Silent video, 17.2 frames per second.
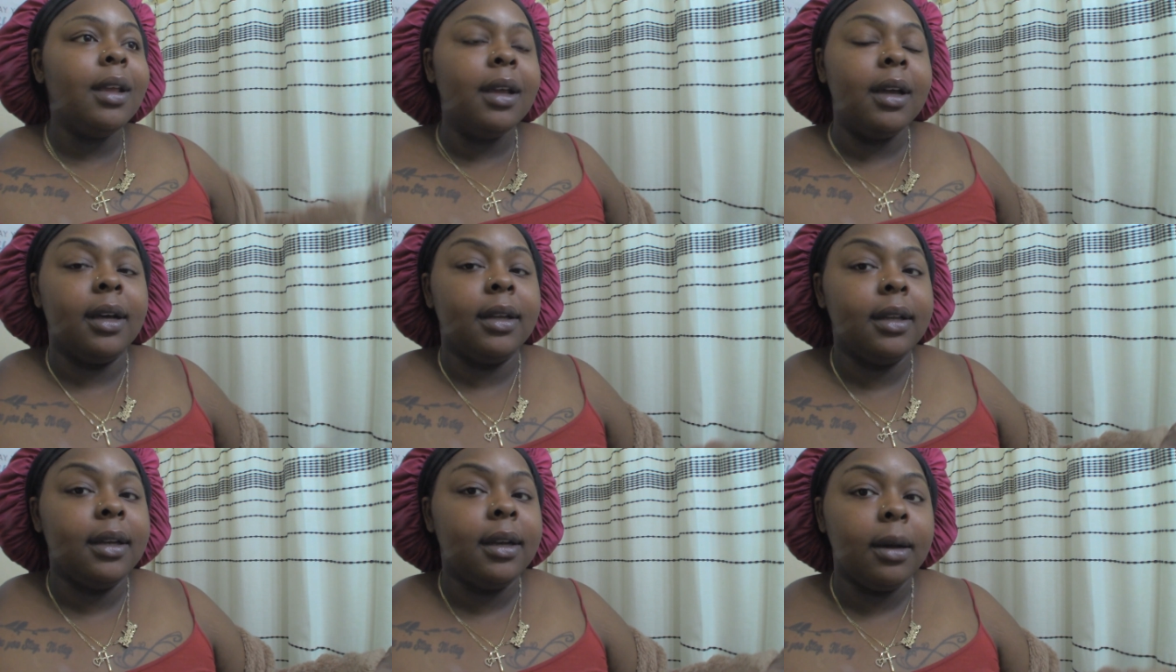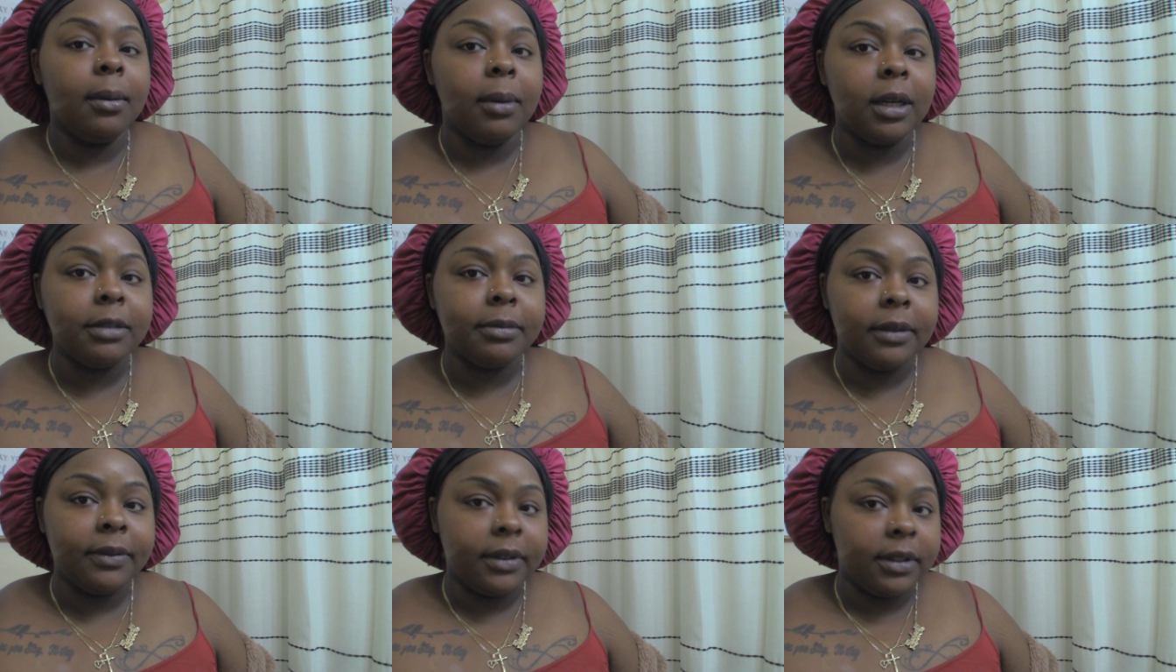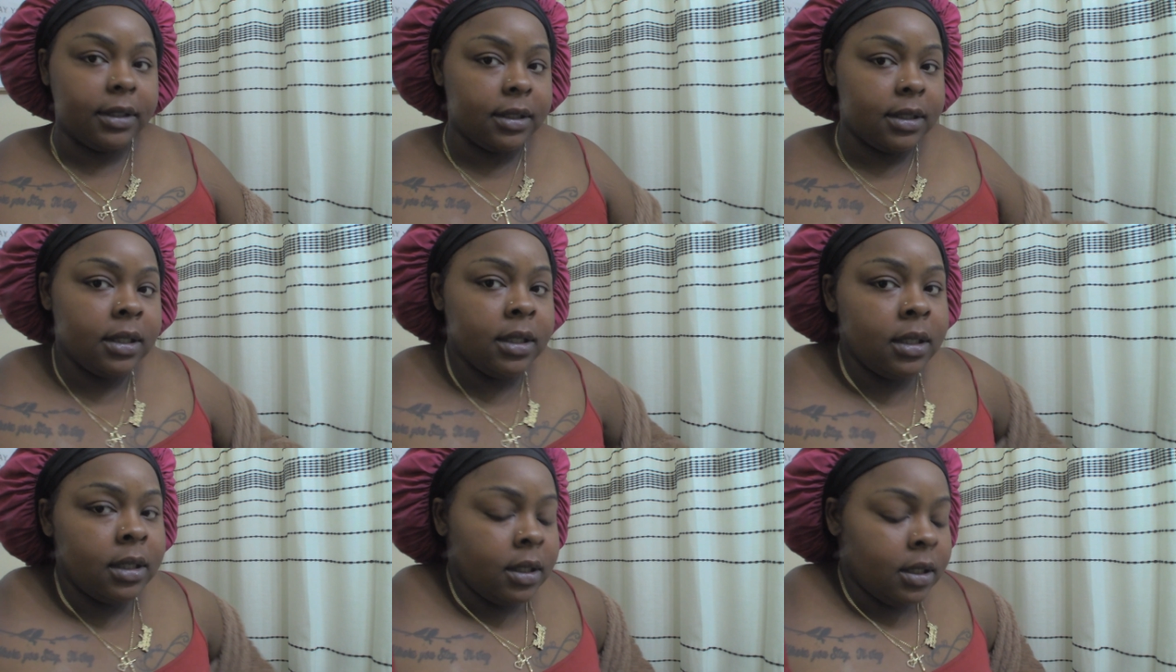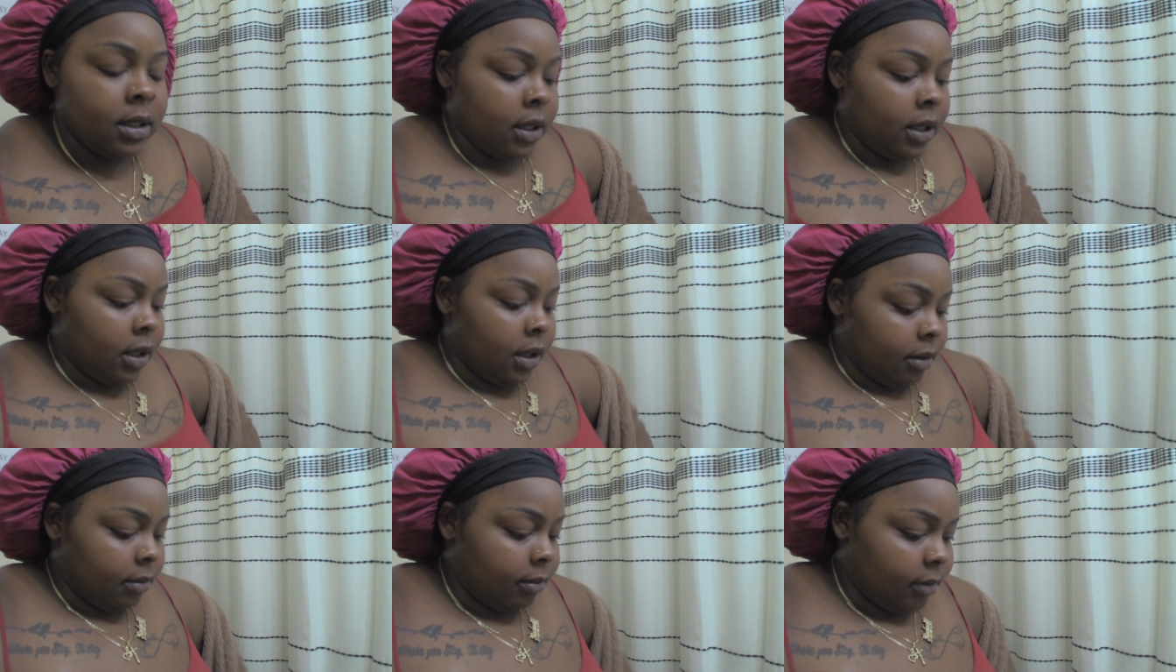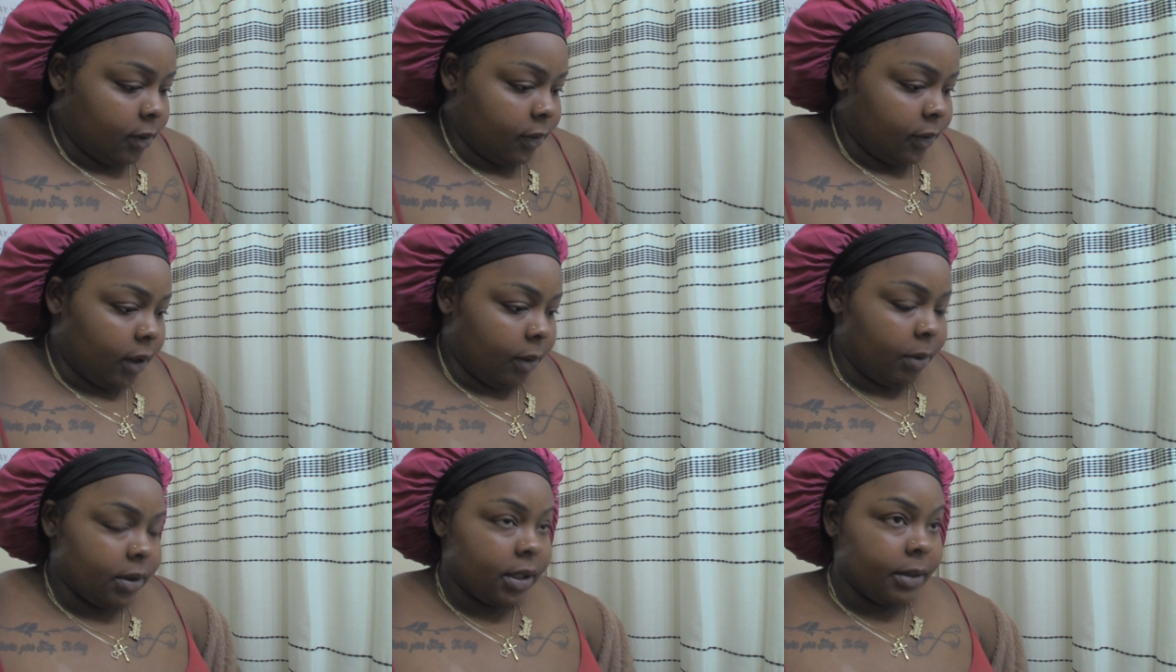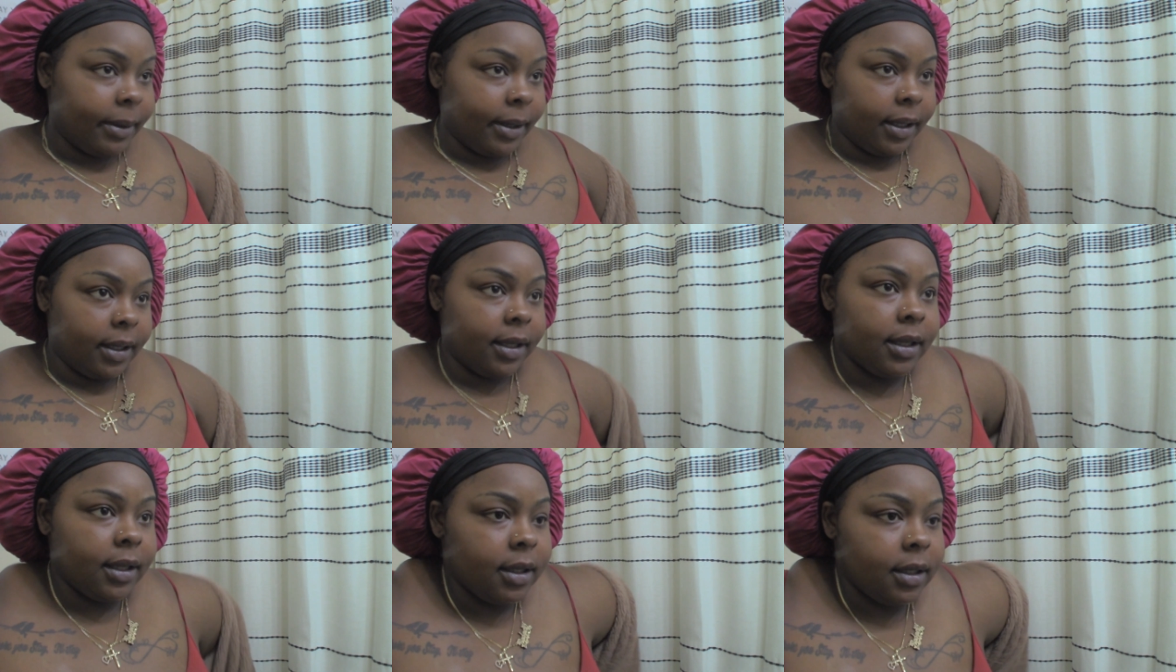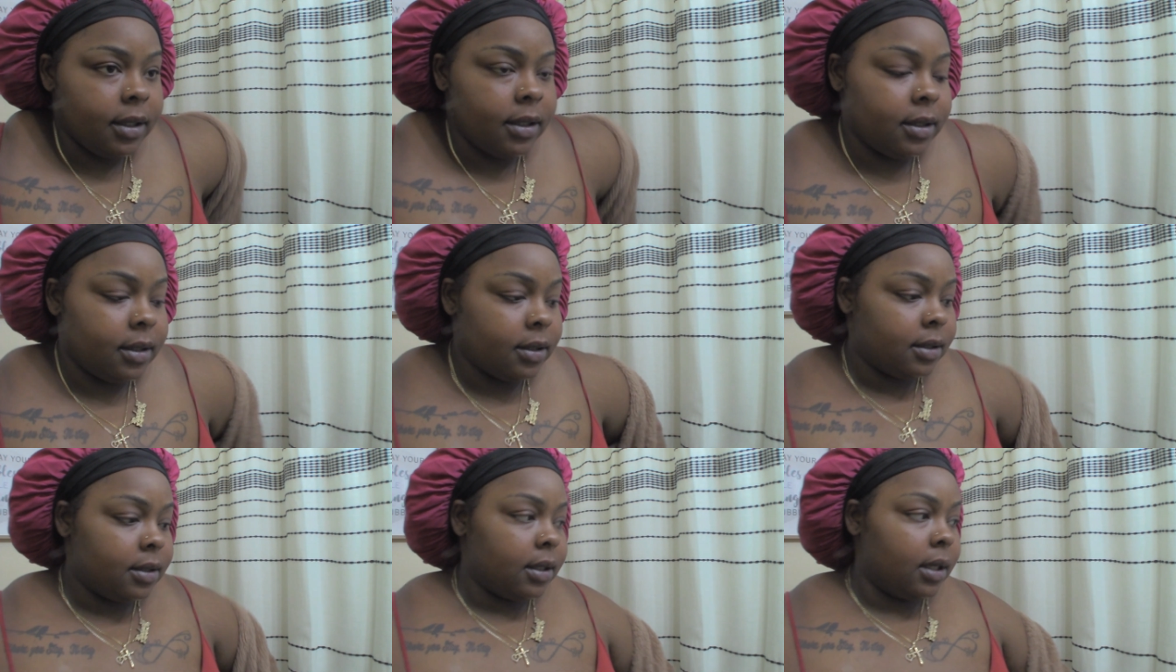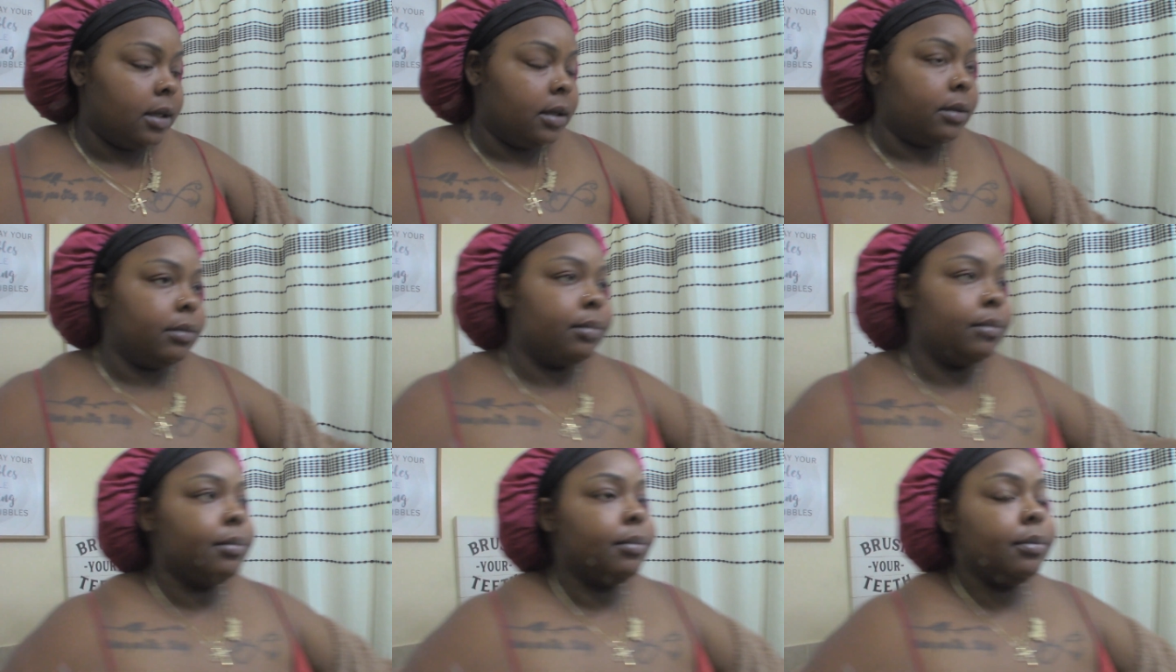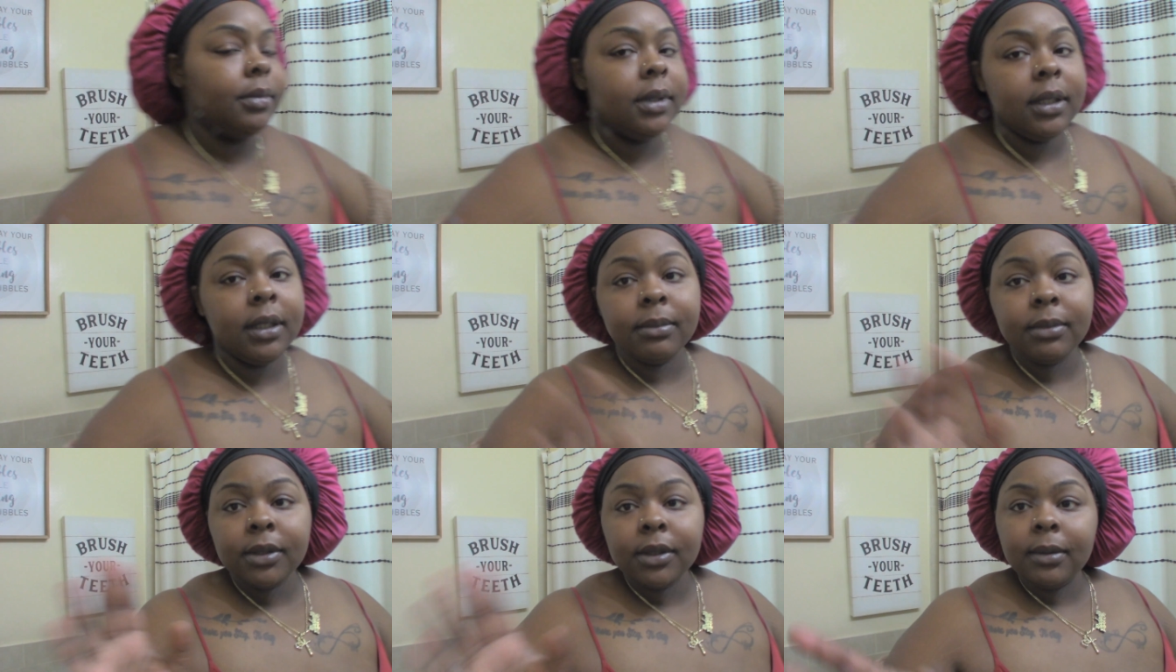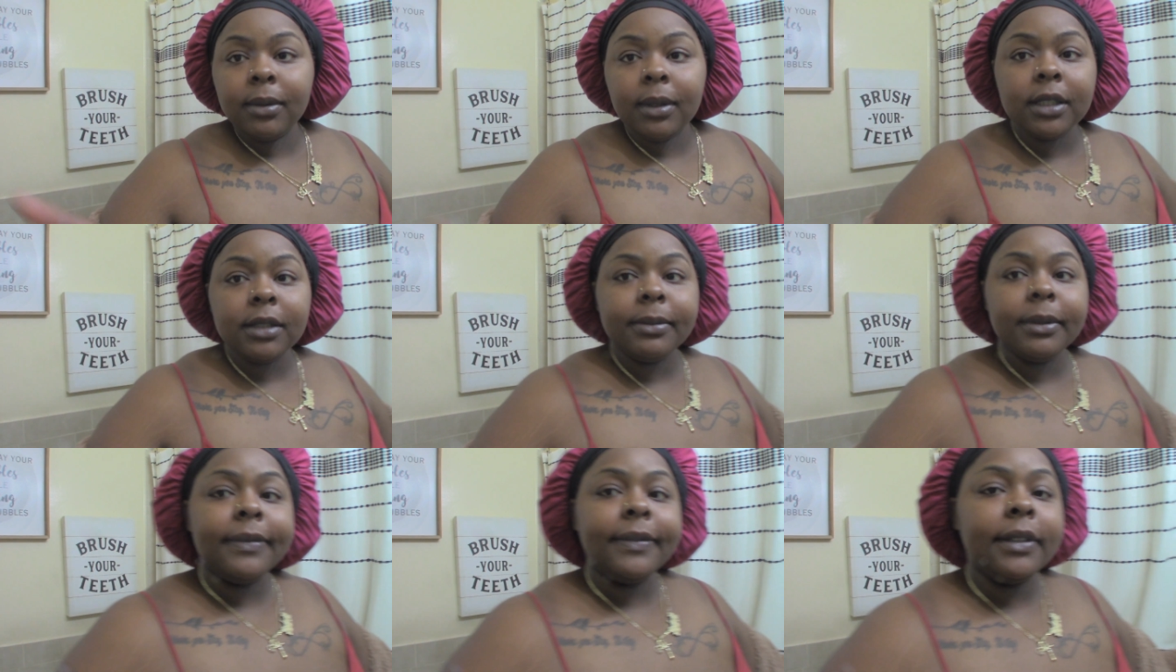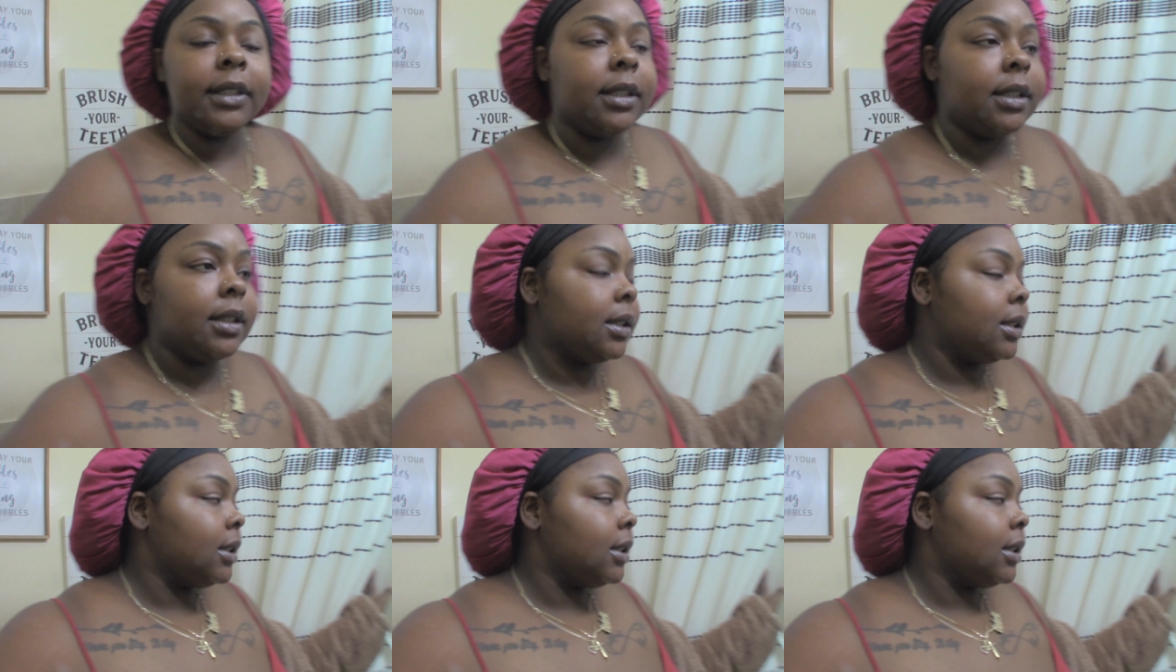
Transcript: I did not wash my face um, before I went to bed. So I'm gonna wash my face